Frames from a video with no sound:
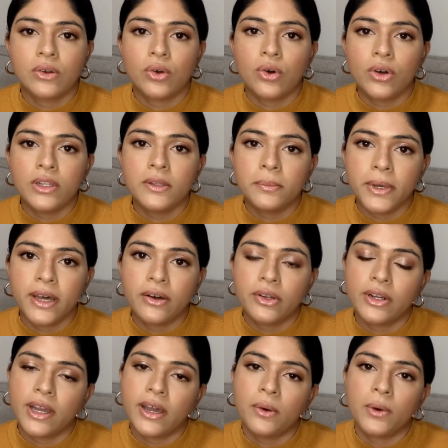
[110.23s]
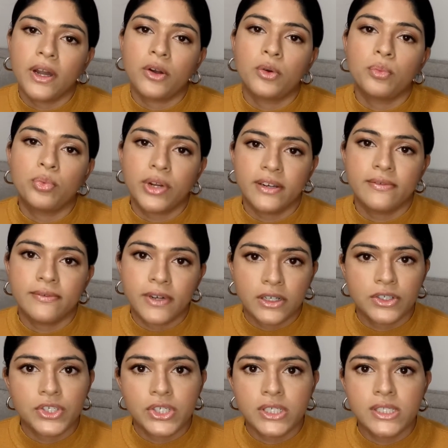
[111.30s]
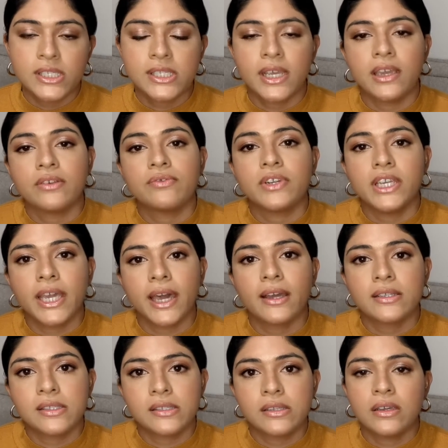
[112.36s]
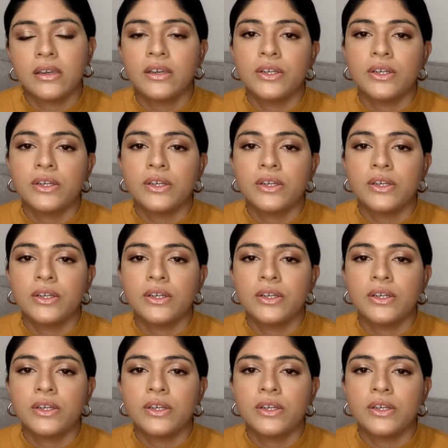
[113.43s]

all about how our brain functions and reacts